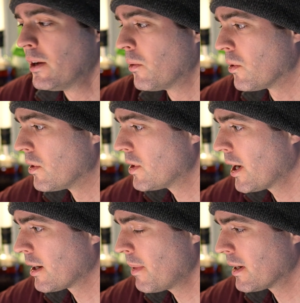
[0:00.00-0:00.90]
We're
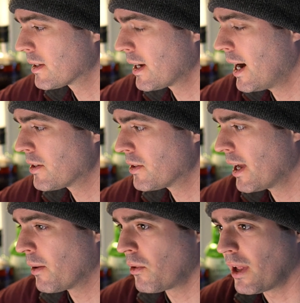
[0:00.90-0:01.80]
talking about a scotch
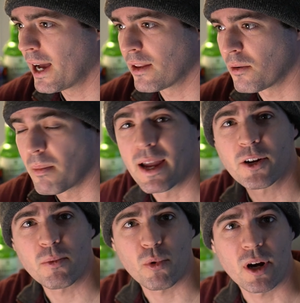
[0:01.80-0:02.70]
that will either
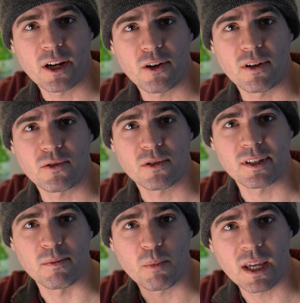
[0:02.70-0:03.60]
make or break your
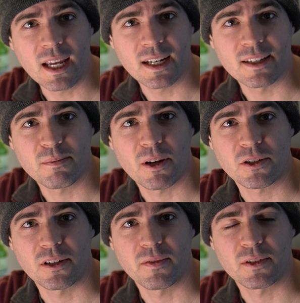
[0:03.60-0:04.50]
interest in peat,
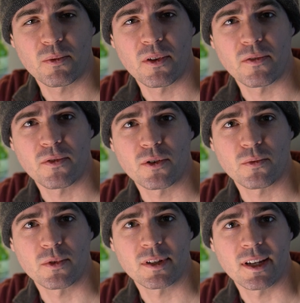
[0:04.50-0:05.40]
especially if it's one of the
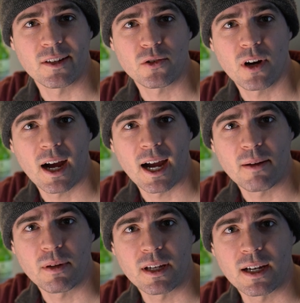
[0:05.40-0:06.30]
first ones that you
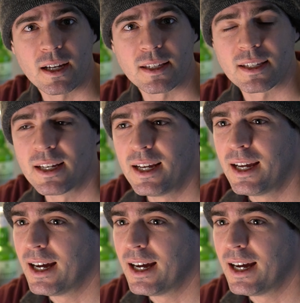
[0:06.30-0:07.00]
try, because